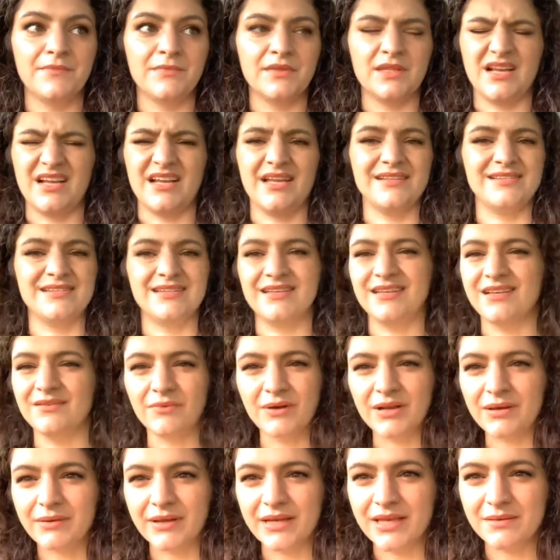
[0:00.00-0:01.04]
Not Etsy,
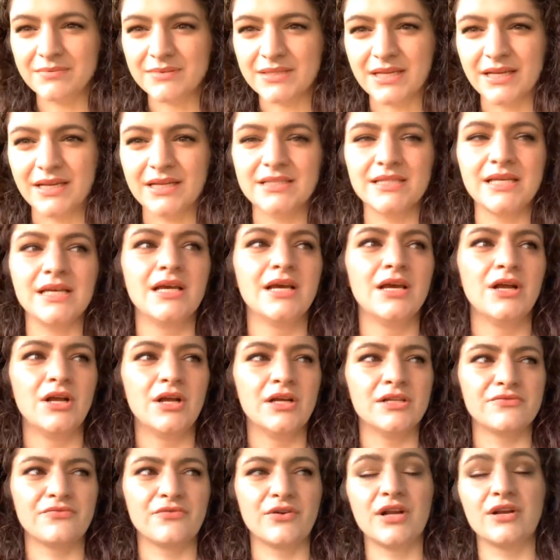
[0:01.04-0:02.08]
why do I keep saying Etsy?
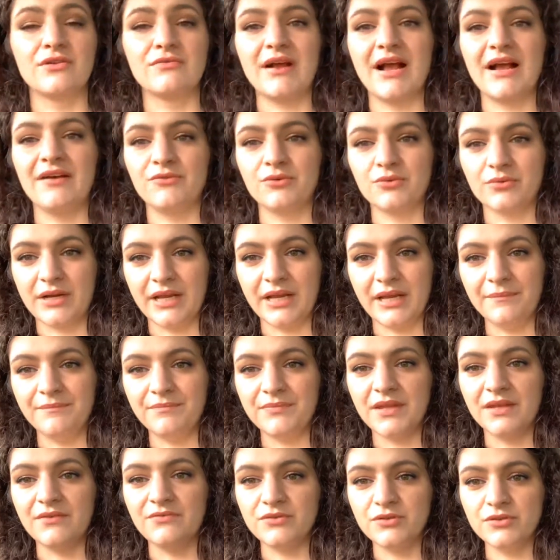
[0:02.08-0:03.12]
It's free on Ravelry.
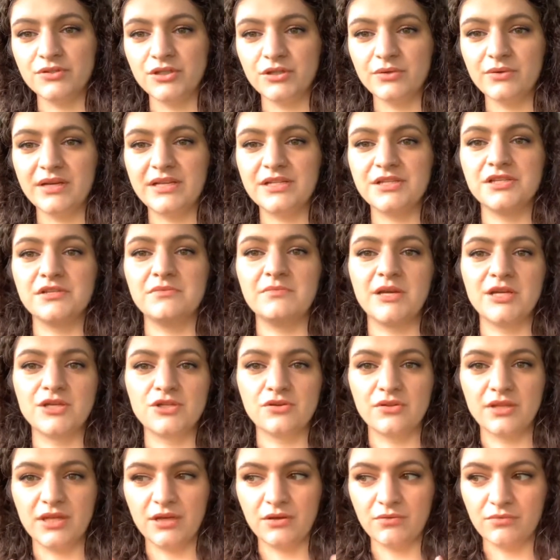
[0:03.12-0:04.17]
If you do it, just make
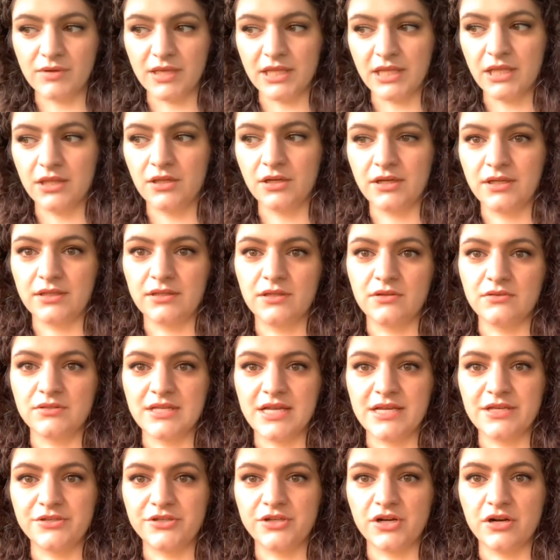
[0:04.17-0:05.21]
sure that you really look at those
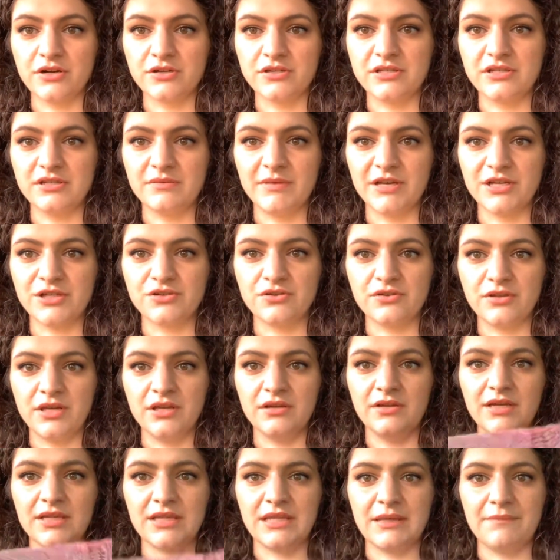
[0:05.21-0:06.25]
lace charts to make sure that you
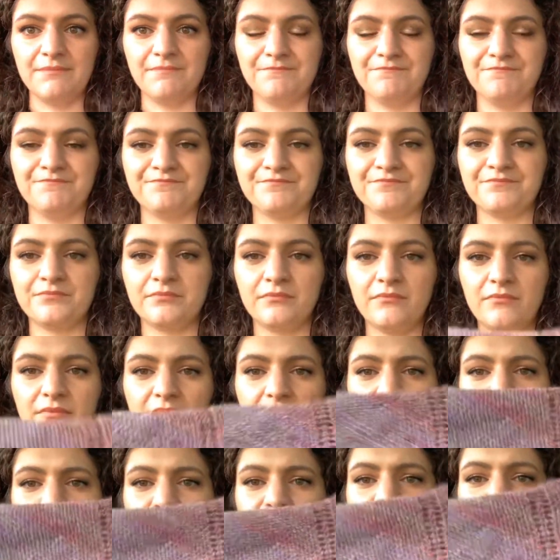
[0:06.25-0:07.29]
get them
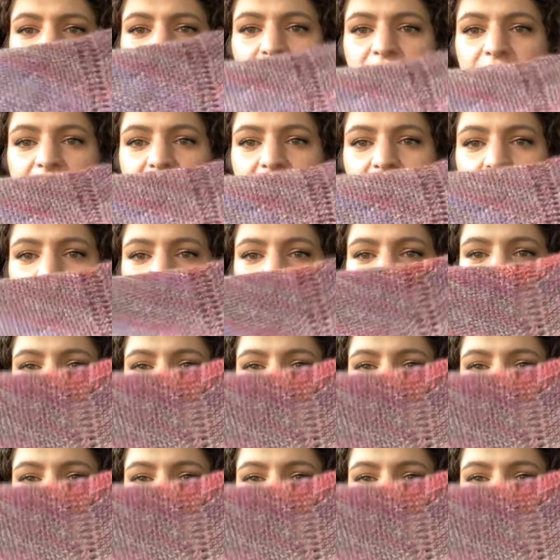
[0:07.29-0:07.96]
figured out.